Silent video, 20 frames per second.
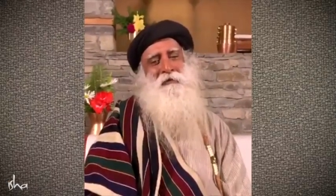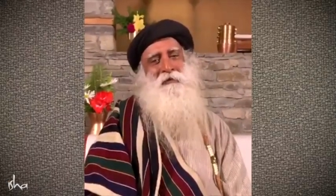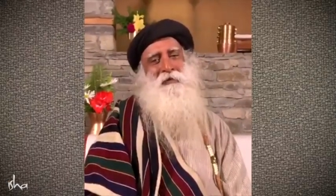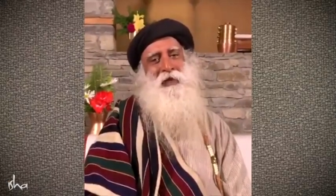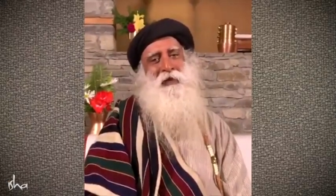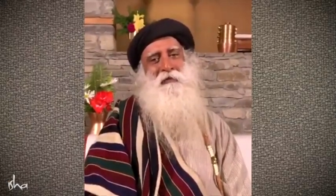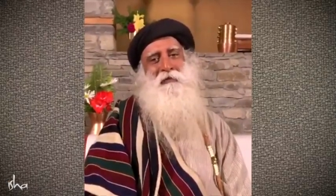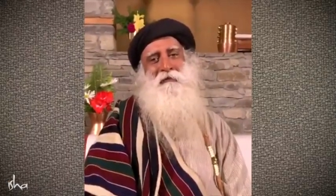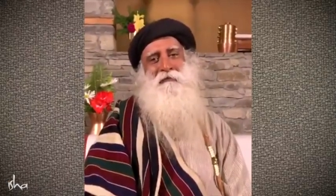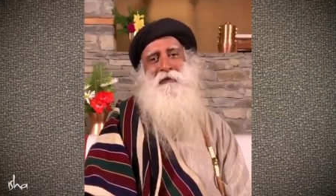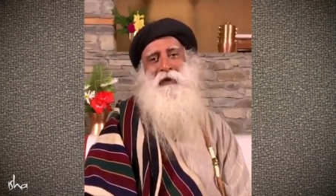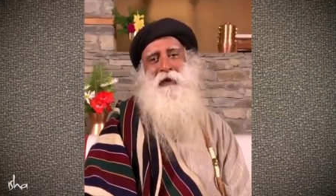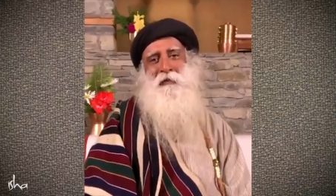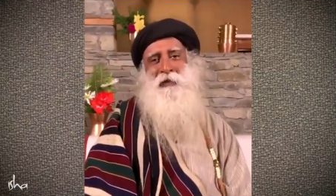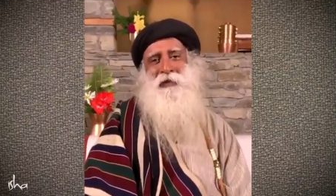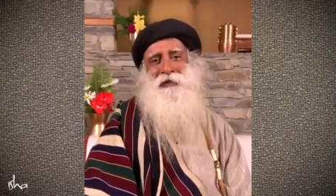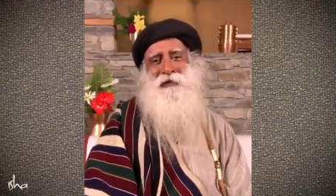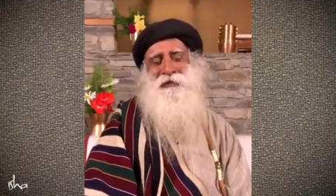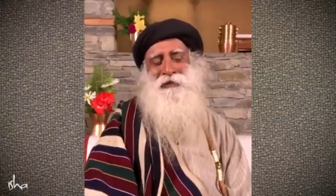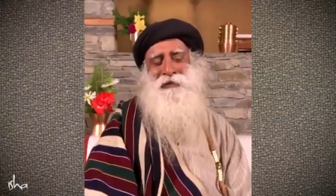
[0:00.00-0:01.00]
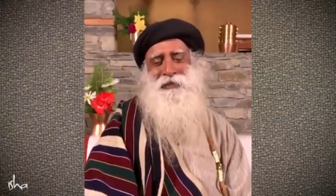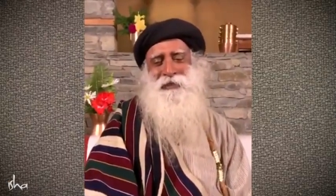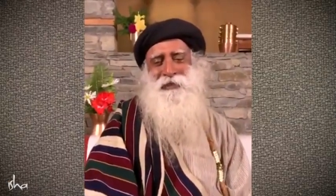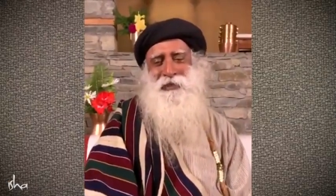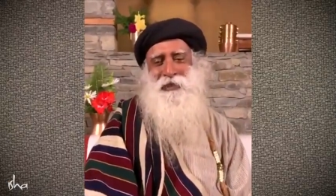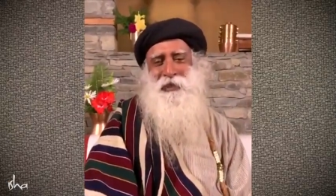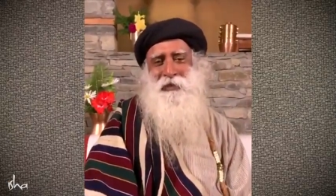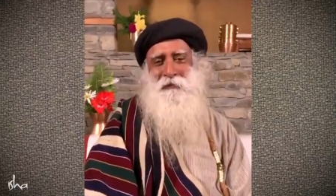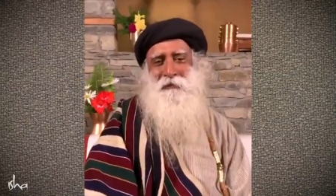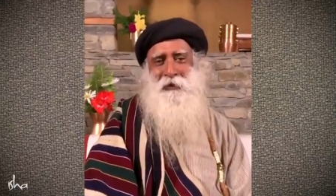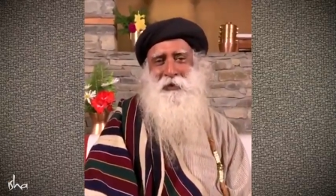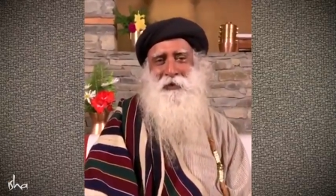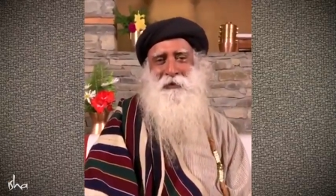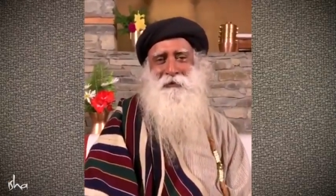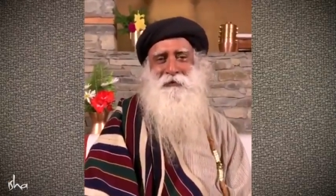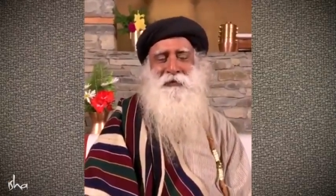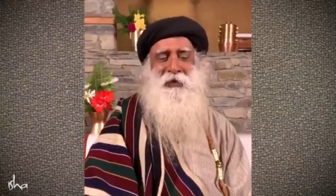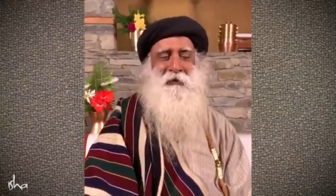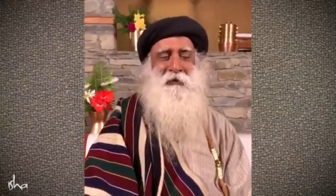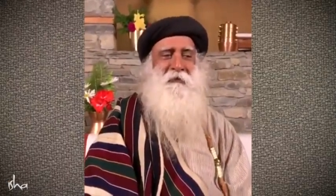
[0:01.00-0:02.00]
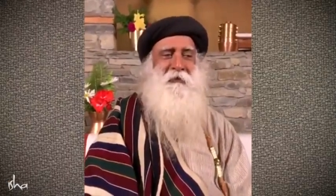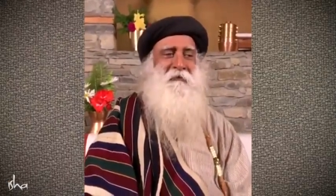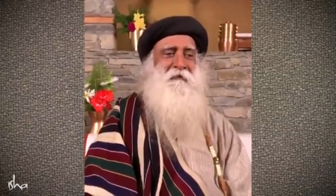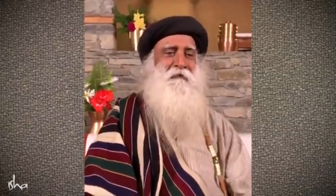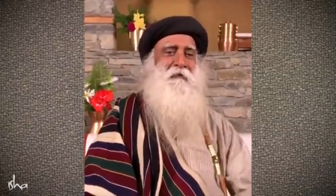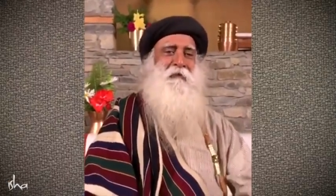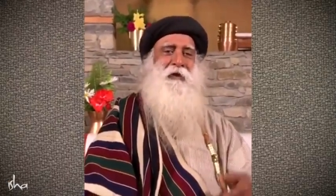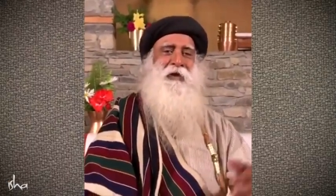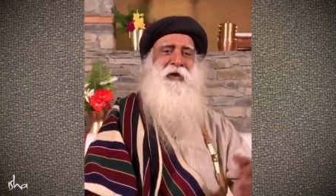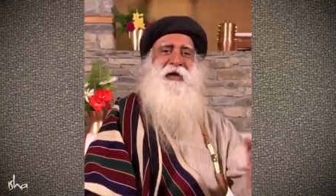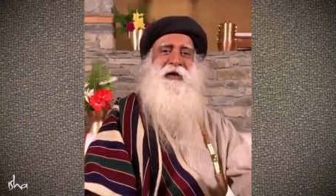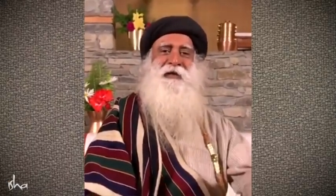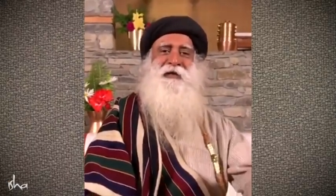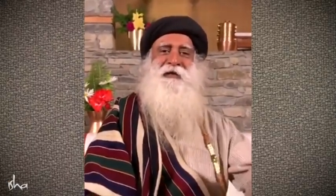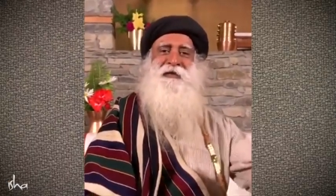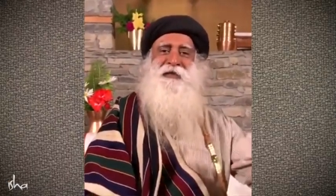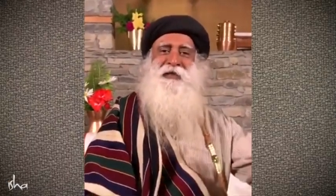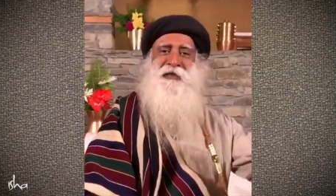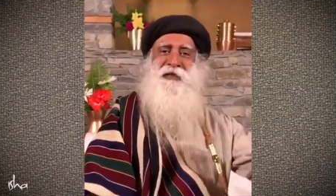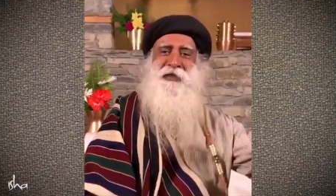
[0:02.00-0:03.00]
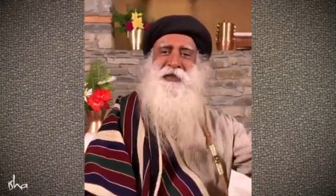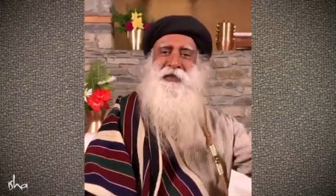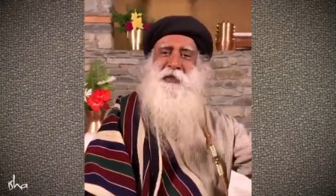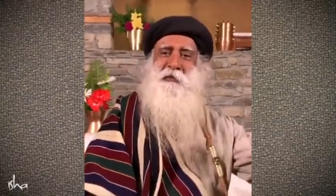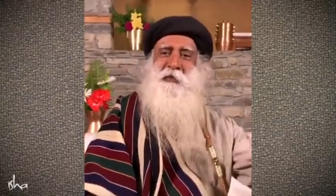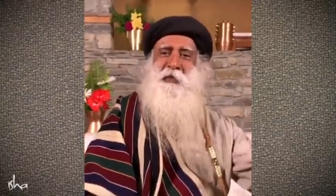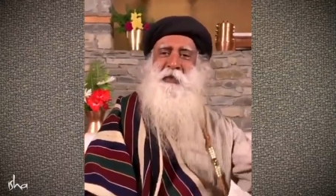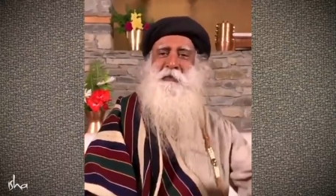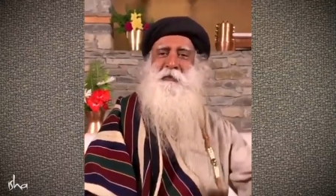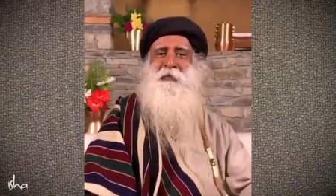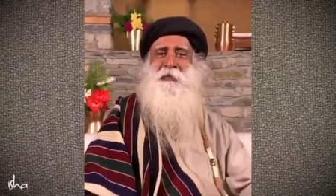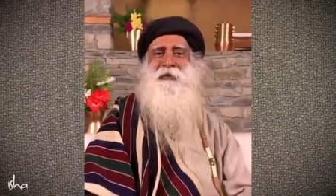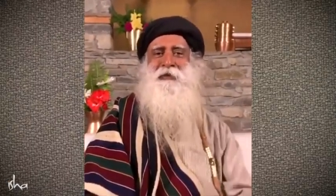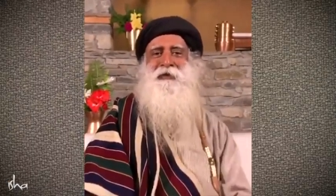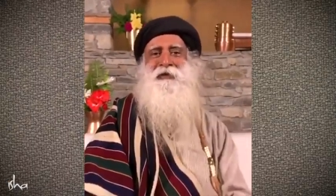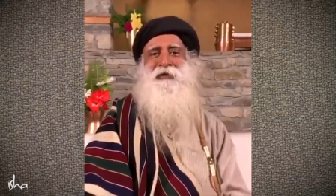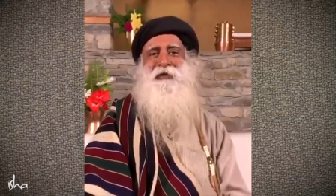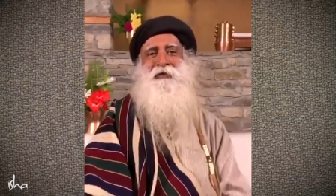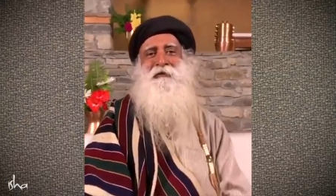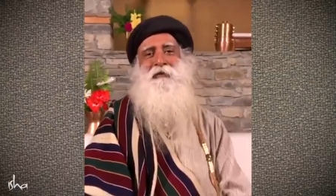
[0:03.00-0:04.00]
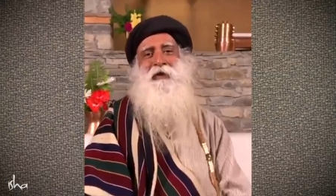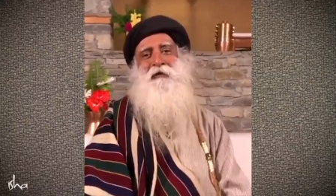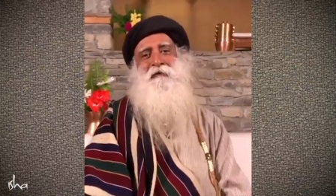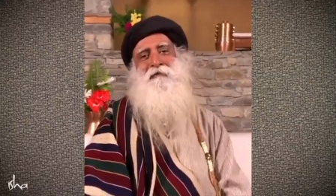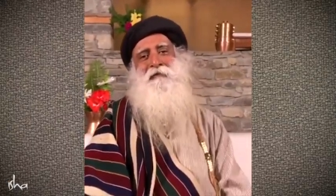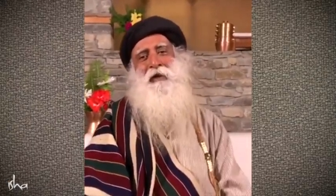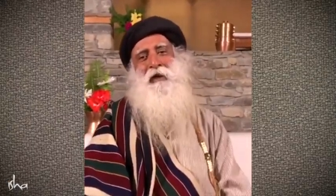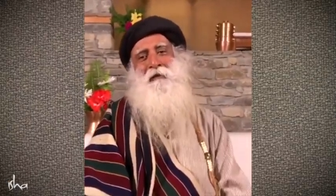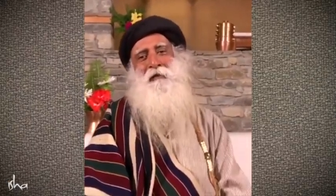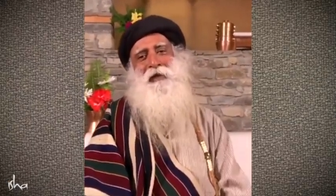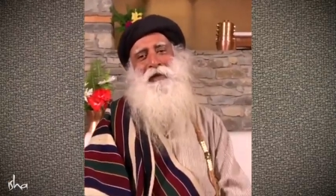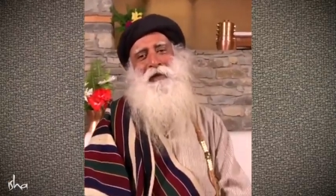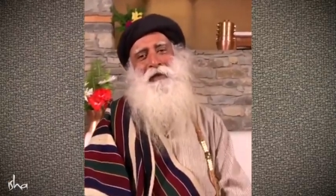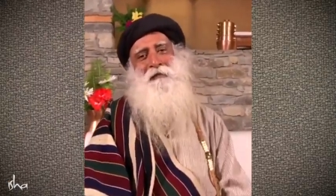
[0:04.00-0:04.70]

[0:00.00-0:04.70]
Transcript: There were families in India where there were 400, 600 people in one family